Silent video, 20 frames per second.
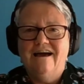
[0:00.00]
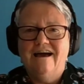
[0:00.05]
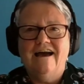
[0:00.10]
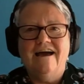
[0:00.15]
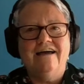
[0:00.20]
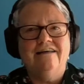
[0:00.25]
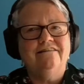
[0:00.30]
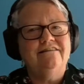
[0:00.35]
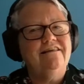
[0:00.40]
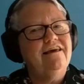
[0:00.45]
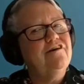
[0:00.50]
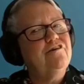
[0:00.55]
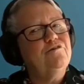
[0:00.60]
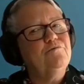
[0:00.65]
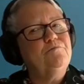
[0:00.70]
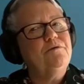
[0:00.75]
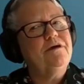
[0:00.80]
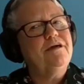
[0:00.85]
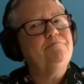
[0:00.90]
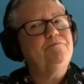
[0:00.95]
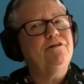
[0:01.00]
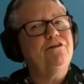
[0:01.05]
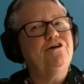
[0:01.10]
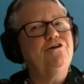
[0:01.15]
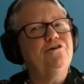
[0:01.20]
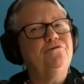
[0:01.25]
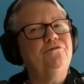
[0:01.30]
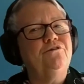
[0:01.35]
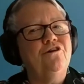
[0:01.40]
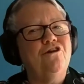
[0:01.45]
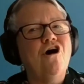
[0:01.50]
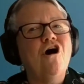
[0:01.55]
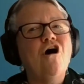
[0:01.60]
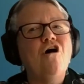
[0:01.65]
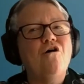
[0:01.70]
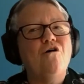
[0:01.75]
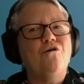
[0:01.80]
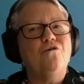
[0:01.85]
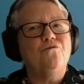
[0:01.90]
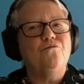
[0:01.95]
and they're the people who
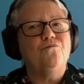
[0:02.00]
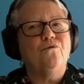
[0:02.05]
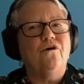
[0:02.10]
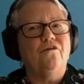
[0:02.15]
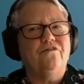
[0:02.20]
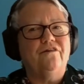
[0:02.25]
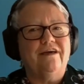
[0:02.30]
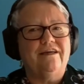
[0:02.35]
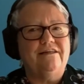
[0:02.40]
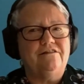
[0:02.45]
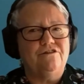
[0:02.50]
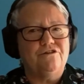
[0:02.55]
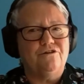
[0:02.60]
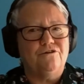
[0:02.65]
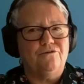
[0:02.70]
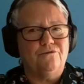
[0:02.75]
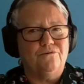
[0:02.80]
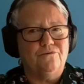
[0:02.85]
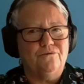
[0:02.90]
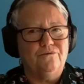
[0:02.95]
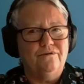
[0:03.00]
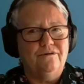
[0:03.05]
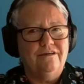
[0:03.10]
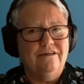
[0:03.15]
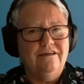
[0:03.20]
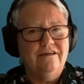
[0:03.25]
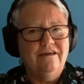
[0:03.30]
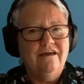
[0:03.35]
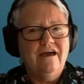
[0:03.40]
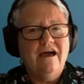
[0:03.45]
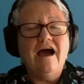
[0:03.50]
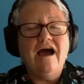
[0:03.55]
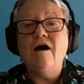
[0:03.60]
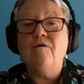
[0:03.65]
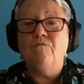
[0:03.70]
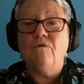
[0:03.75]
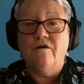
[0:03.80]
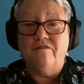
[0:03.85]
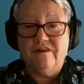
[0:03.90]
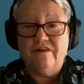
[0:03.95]
know what they do
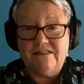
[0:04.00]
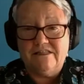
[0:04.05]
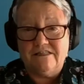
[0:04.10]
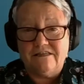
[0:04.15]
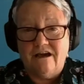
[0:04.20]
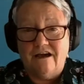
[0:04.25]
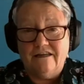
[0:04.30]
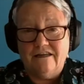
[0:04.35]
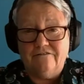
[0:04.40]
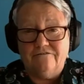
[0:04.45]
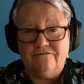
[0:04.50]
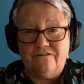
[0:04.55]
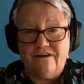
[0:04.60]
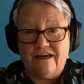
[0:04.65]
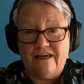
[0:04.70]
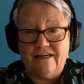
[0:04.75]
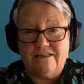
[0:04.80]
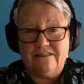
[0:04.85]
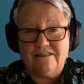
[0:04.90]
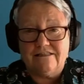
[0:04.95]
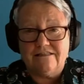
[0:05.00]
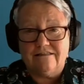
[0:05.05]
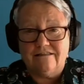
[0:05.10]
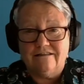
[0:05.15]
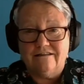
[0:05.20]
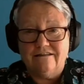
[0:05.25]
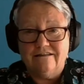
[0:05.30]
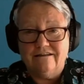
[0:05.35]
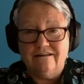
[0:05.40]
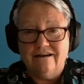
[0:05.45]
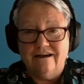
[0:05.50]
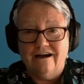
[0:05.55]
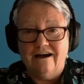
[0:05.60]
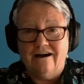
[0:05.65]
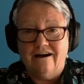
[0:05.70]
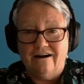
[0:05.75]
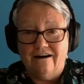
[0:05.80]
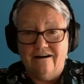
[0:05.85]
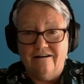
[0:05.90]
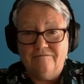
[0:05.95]
and what their side effects
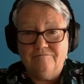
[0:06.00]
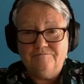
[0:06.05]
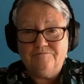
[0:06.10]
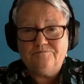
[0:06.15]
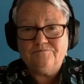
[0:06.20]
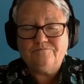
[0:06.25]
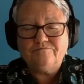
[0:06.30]
are.